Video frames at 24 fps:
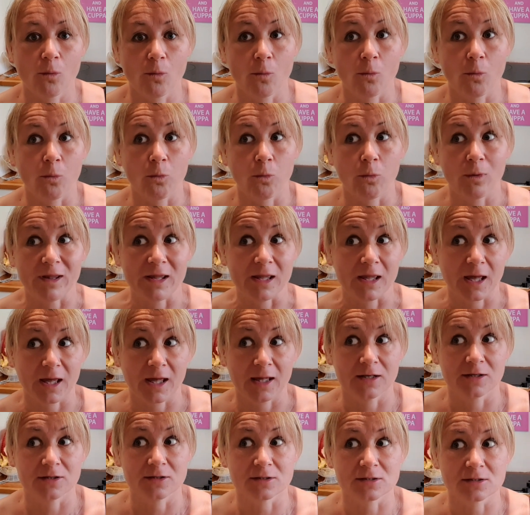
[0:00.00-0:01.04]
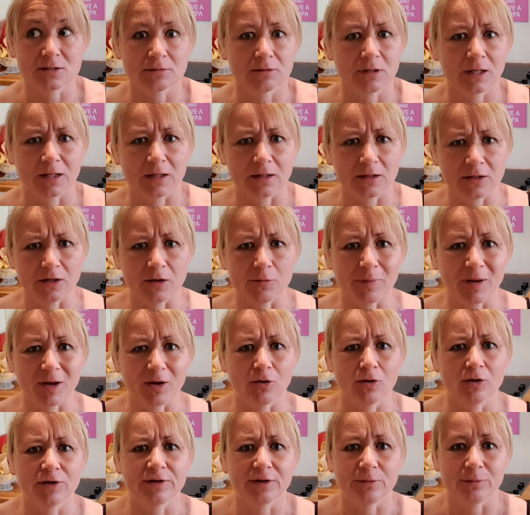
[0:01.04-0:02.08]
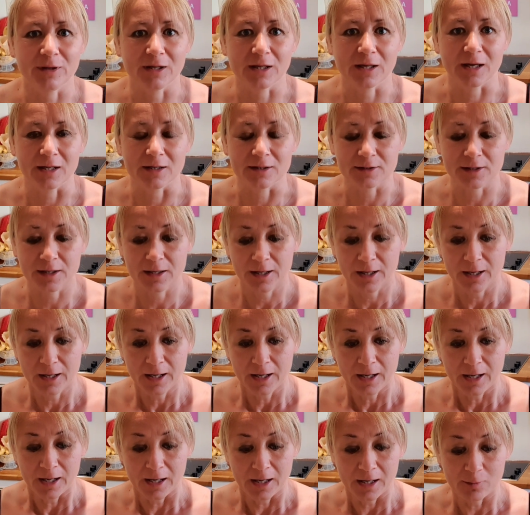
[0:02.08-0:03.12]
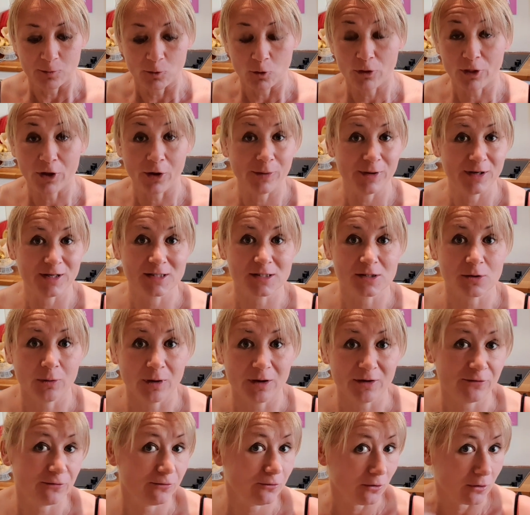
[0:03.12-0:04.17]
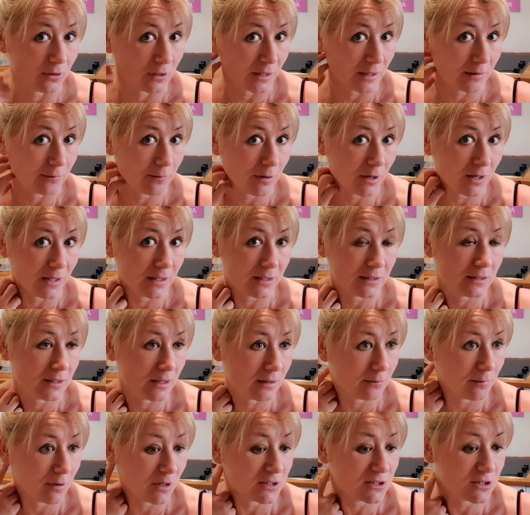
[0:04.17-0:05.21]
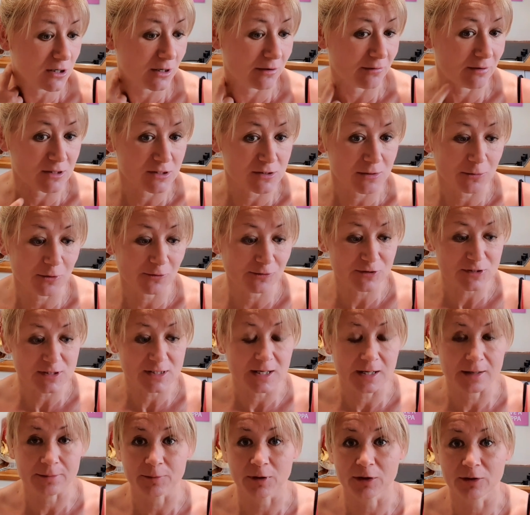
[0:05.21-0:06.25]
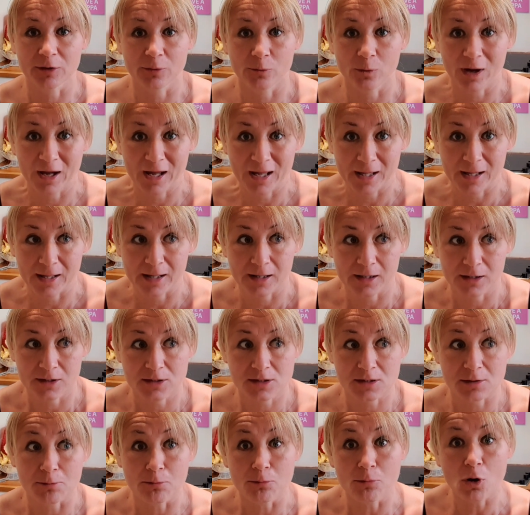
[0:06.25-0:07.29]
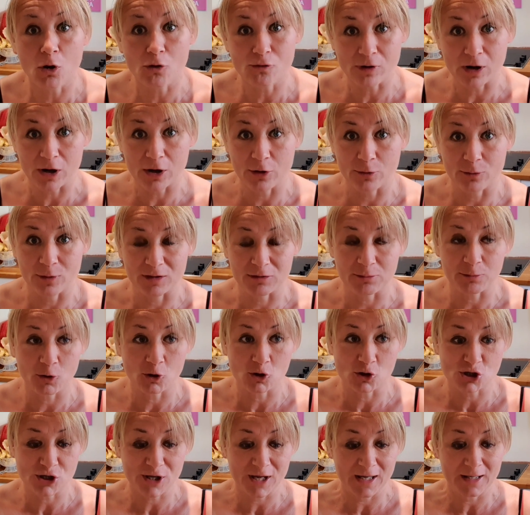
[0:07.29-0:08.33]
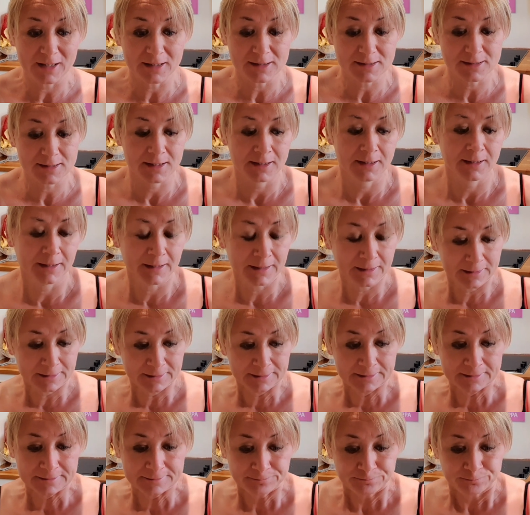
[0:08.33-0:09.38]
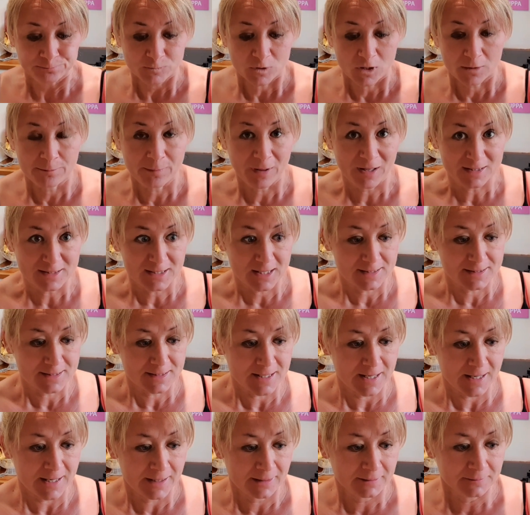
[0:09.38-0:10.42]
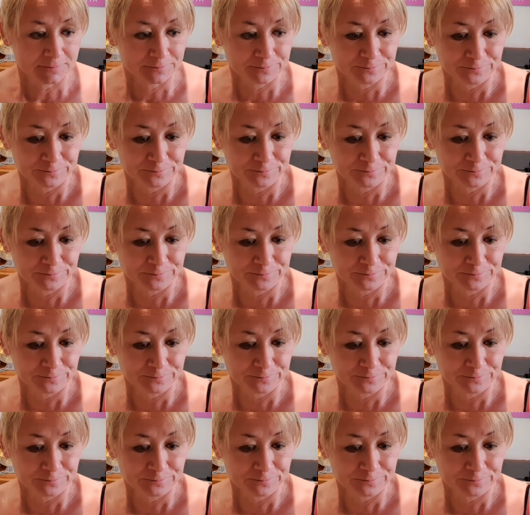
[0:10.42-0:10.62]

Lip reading: weekend, like, you know, bank holiday weekend. Although it is quite full in my diary. So I'm going away tomorrow with posh cats. Come back Saturday.